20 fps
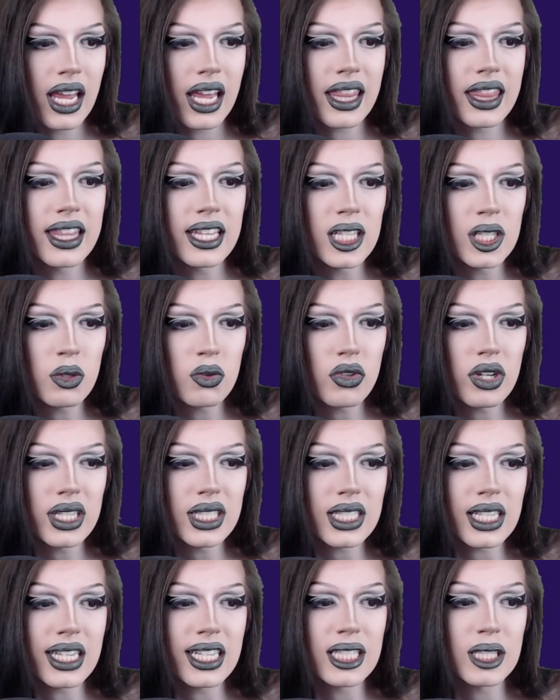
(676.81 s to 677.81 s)
This dress,
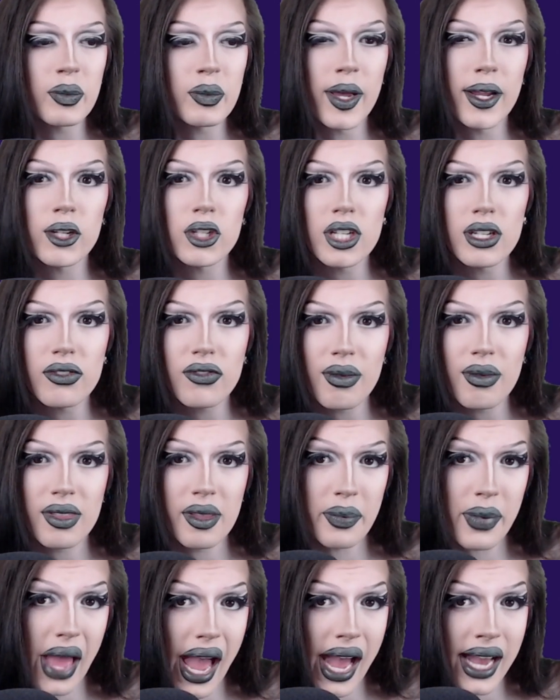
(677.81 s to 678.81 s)
especially from the
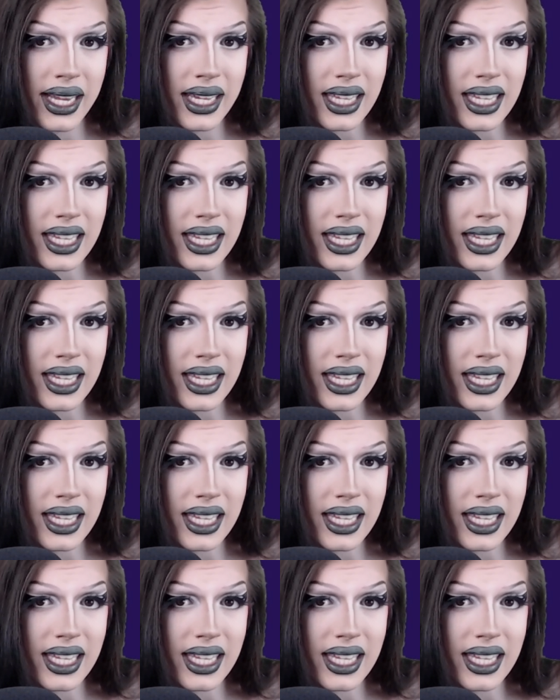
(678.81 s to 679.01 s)
back,